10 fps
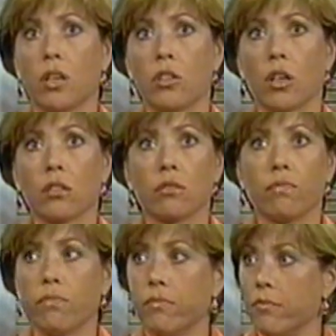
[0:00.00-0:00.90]

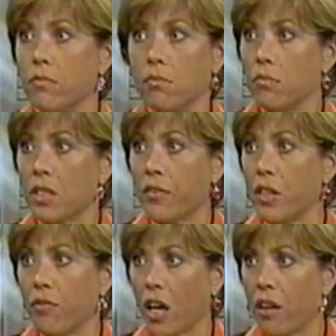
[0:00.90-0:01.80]

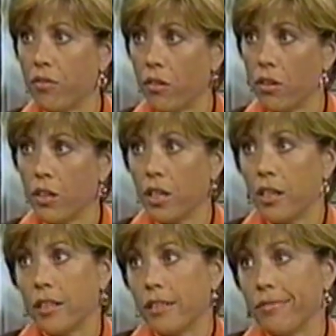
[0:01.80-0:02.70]
$1.75.
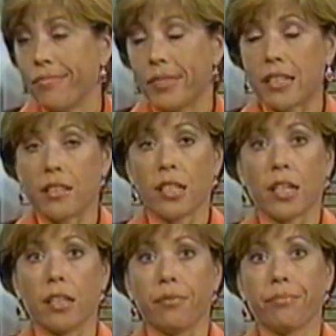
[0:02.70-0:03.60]
That's a
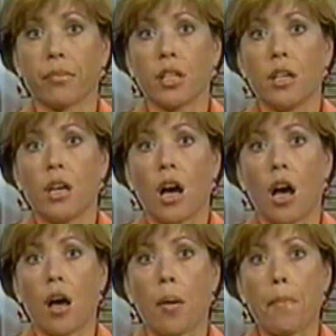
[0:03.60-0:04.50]
ticket.
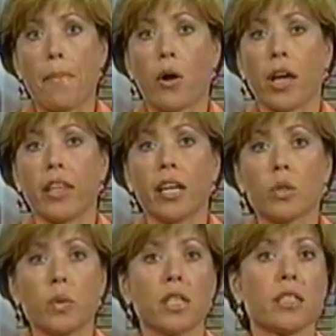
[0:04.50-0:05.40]
Okay, the
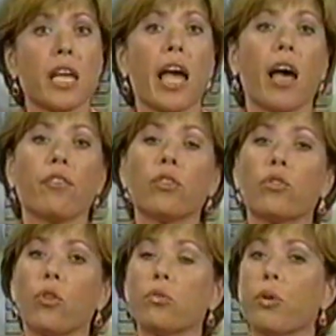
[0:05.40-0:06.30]
next one is, have you
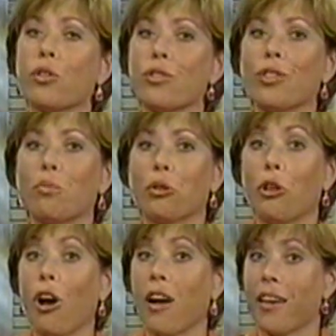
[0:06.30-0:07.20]
sold personal
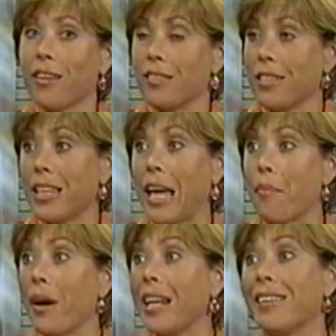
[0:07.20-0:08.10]
belongings to
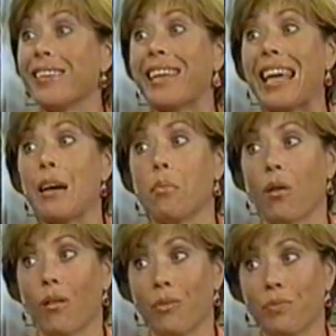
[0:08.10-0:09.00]
get money to
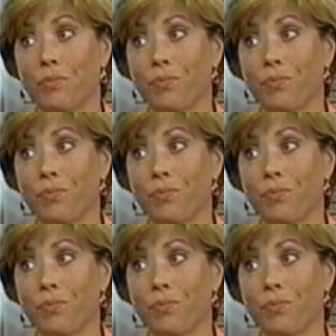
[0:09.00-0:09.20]
gamble?